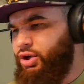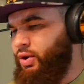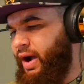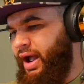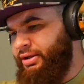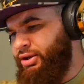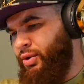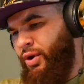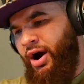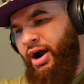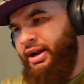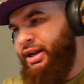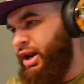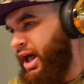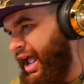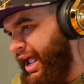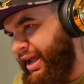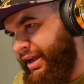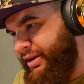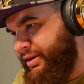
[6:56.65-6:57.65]
You already,
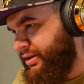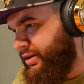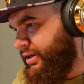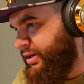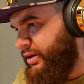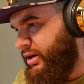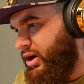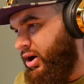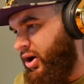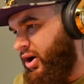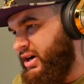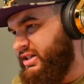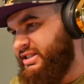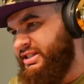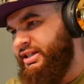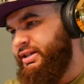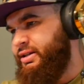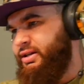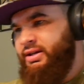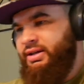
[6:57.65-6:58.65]
hey,
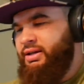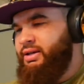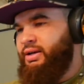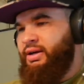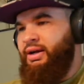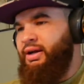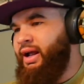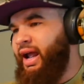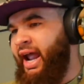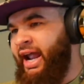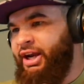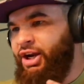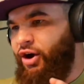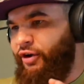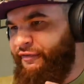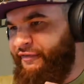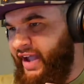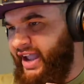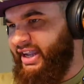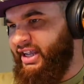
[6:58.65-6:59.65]
awesome. Ain't
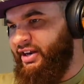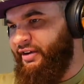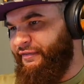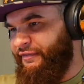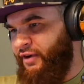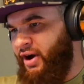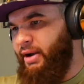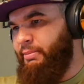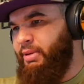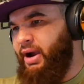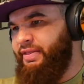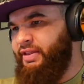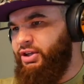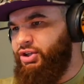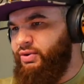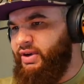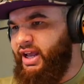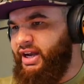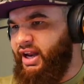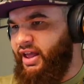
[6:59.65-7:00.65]
no fake in the front, brother.
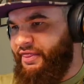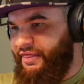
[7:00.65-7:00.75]
You getting a